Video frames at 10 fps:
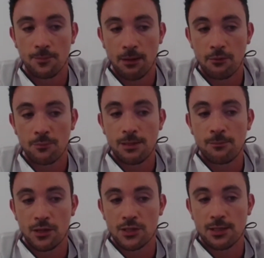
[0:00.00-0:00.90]
there would be
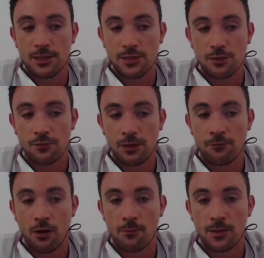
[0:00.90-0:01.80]
much less of an
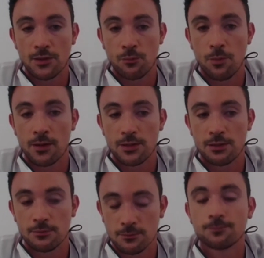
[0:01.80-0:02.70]
environmental burden.